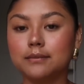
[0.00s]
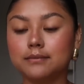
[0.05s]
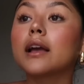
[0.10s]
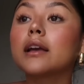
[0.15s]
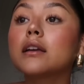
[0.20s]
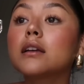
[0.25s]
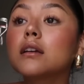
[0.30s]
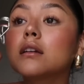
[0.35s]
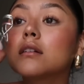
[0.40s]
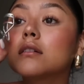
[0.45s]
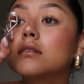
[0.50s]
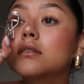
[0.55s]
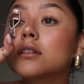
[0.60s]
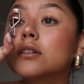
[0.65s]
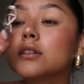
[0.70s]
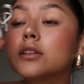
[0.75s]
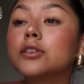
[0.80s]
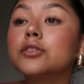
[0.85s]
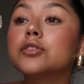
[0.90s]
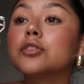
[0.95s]
I
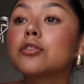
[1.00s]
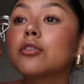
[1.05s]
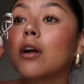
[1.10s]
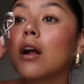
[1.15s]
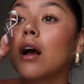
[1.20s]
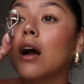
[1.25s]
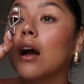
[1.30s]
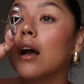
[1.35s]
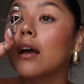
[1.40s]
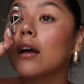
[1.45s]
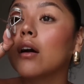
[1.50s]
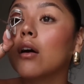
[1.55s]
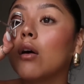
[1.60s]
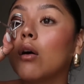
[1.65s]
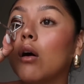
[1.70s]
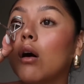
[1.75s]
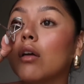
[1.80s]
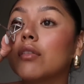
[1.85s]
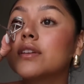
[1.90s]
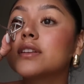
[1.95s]
literally used to cry
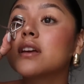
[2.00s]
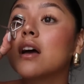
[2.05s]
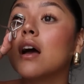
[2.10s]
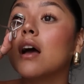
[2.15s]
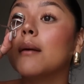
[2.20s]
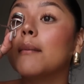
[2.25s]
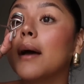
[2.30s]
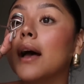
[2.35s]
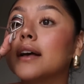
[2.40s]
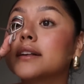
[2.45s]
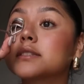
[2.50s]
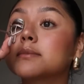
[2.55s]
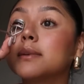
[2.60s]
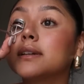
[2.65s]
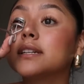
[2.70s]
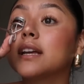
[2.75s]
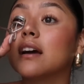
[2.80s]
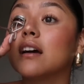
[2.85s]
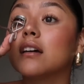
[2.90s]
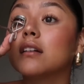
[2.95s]
all the time, ask my
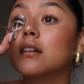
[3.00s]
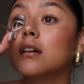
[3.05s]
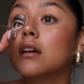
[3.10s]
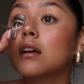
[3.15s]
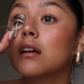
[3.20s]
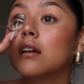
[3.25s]
dad